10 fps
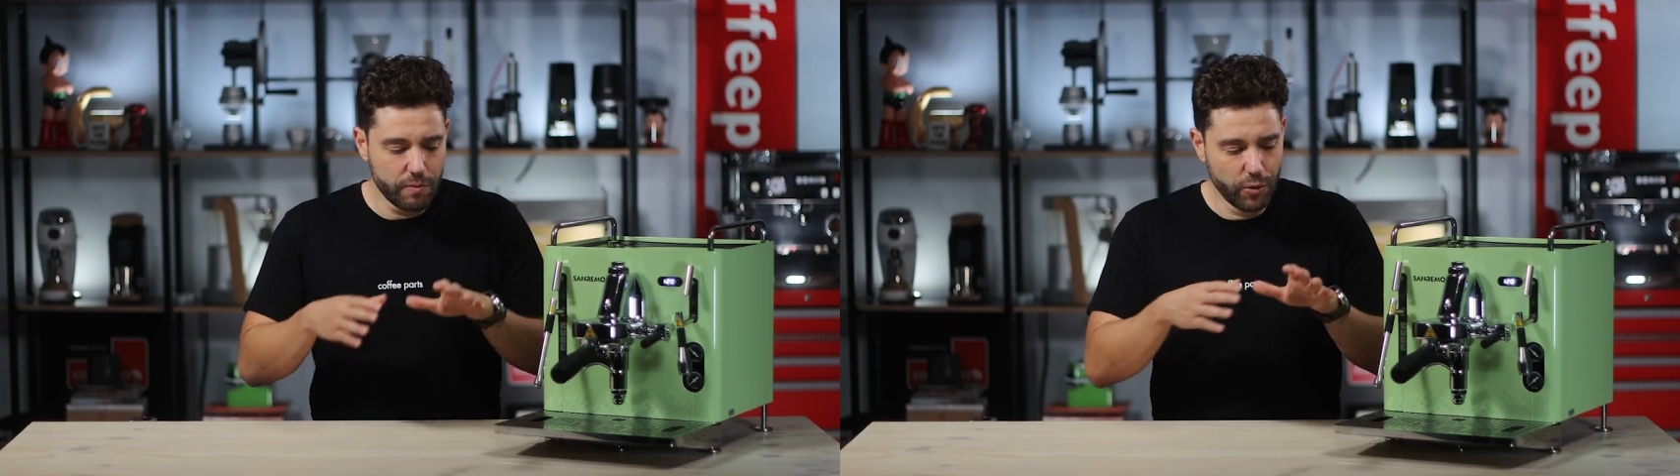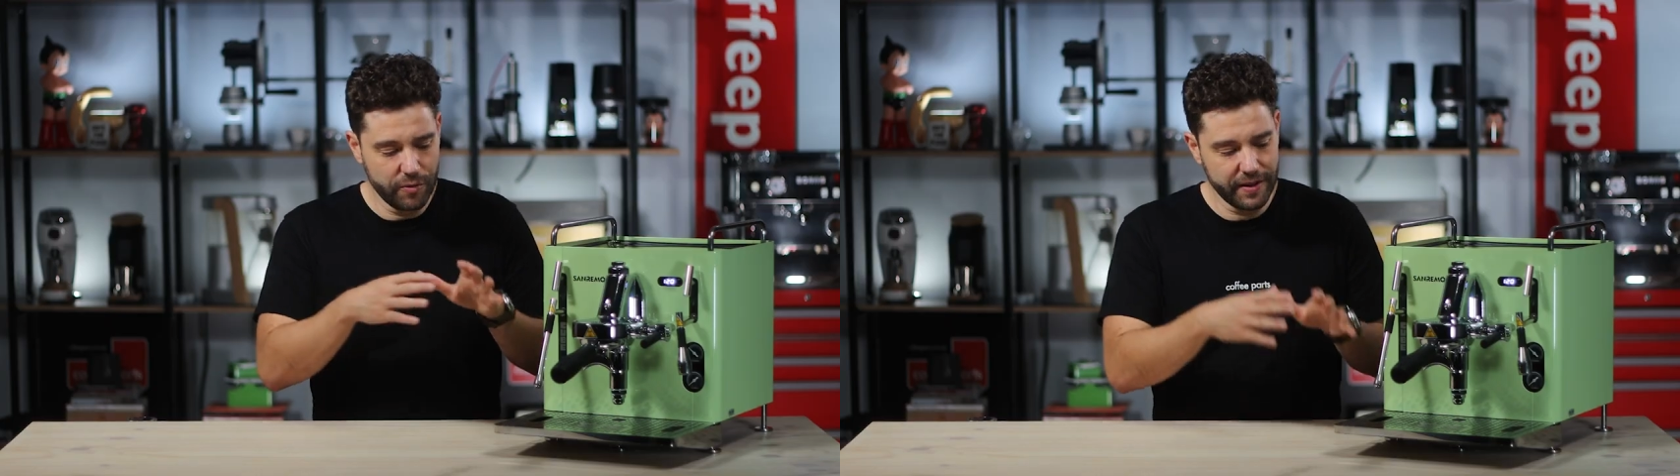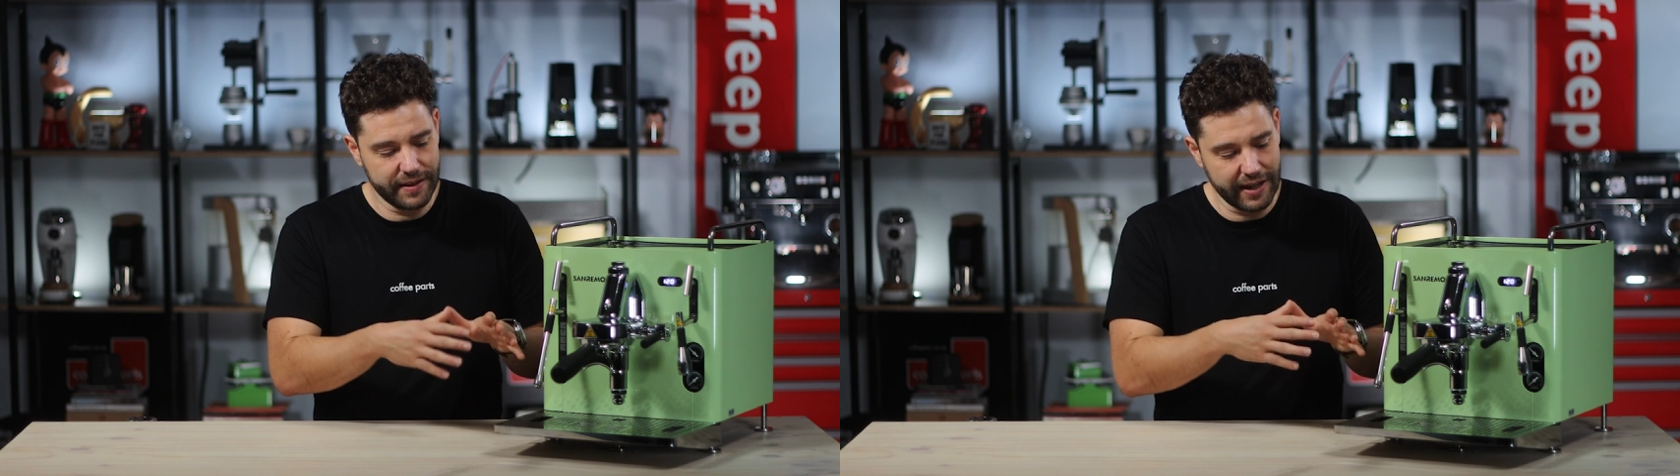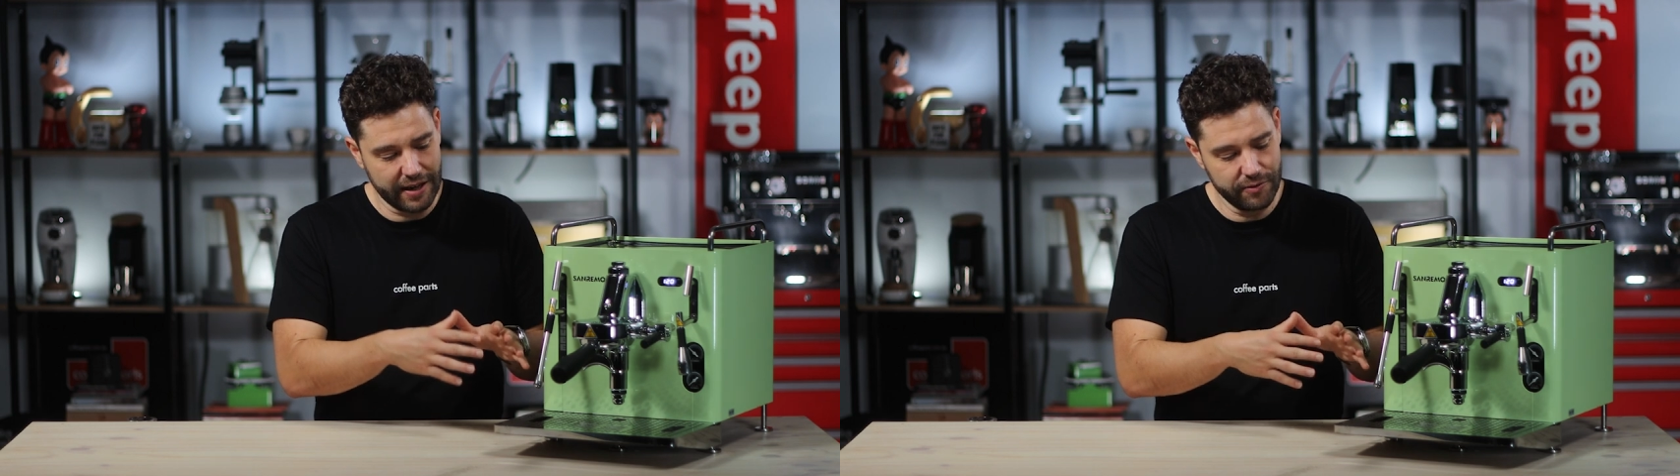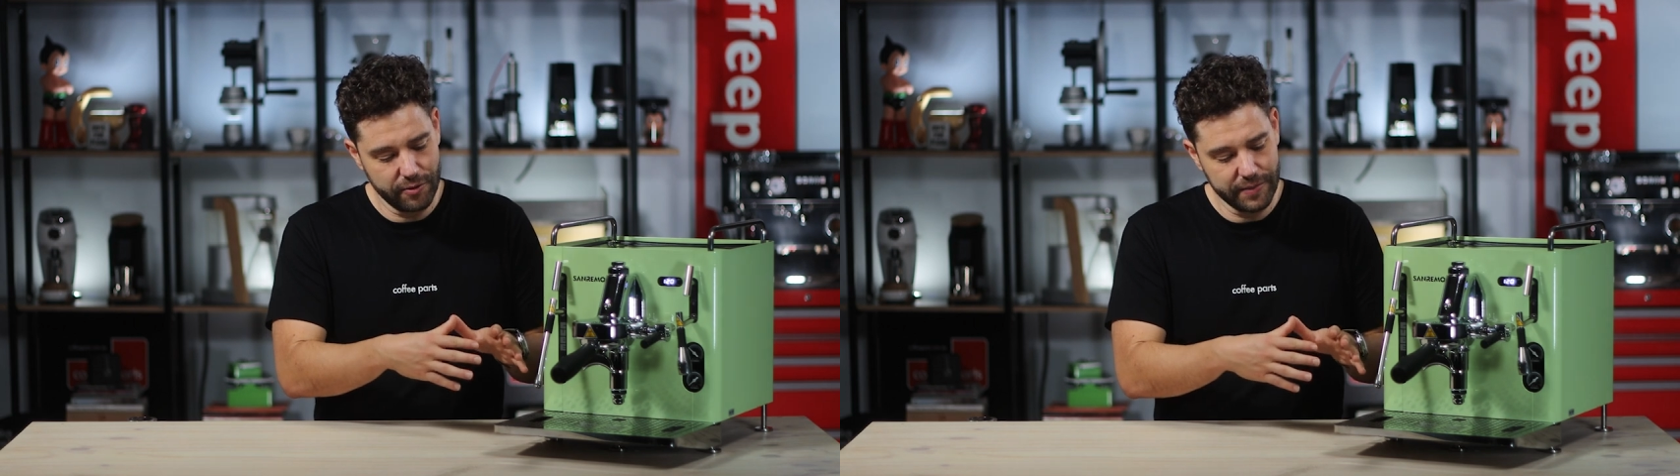Moving
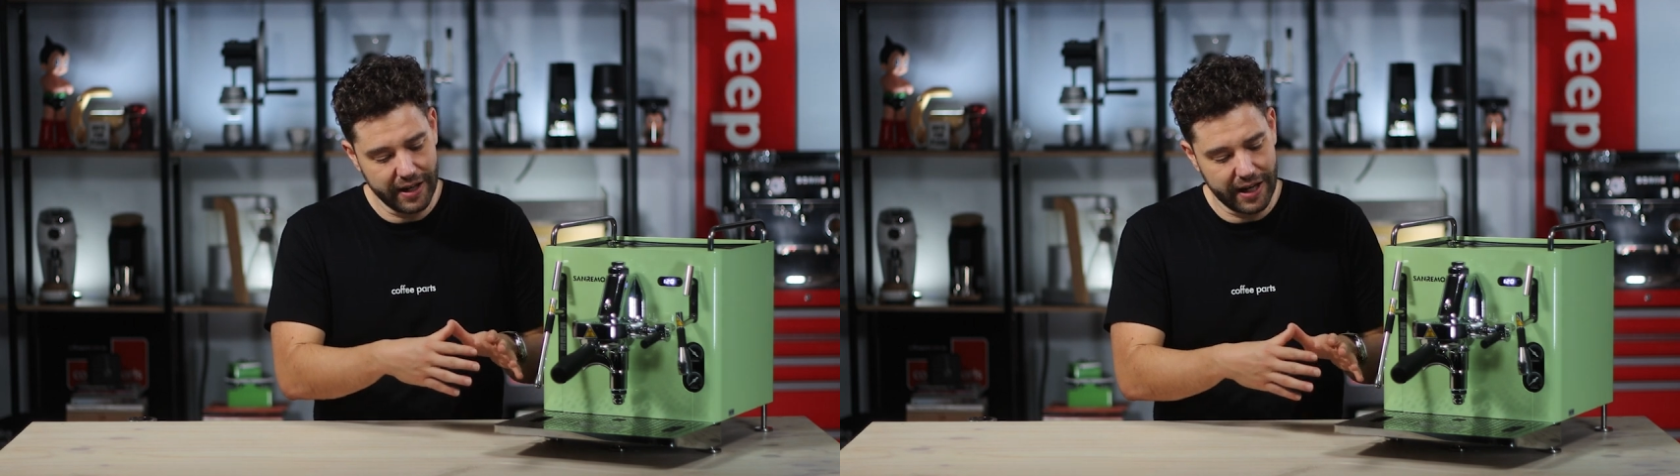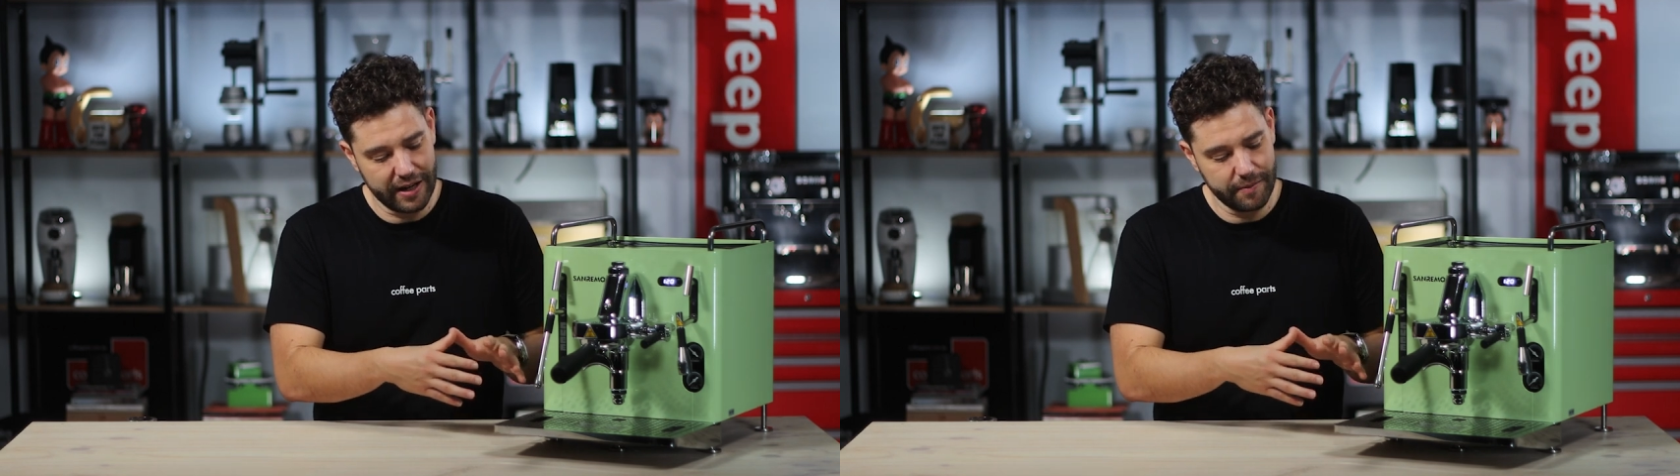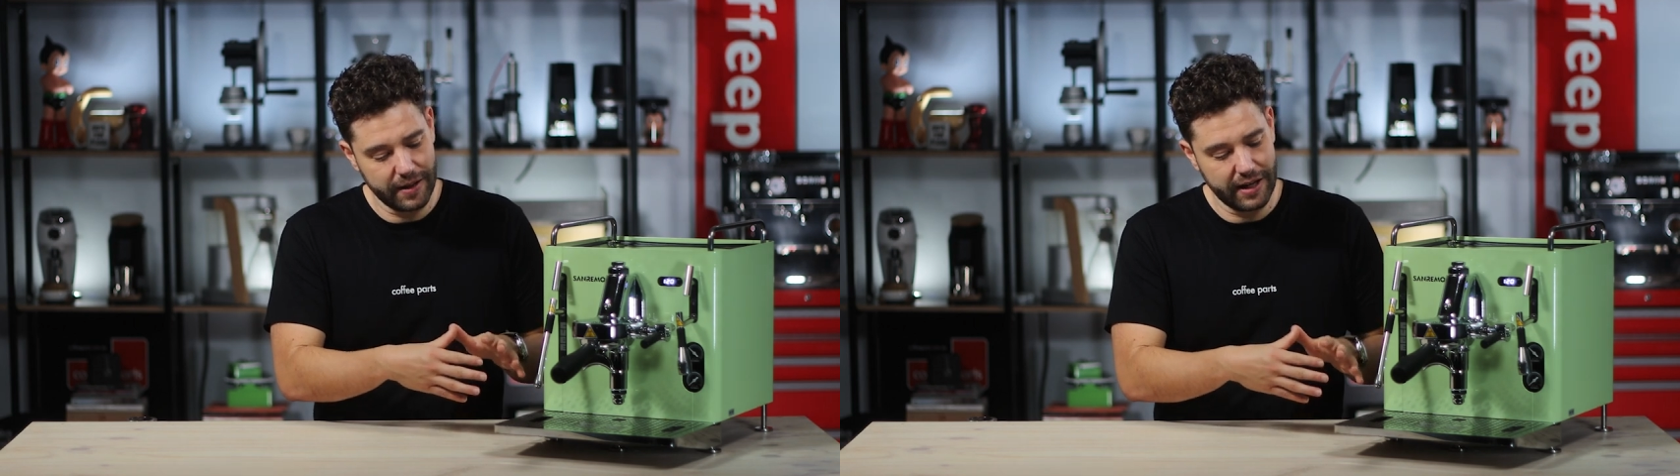down from the arm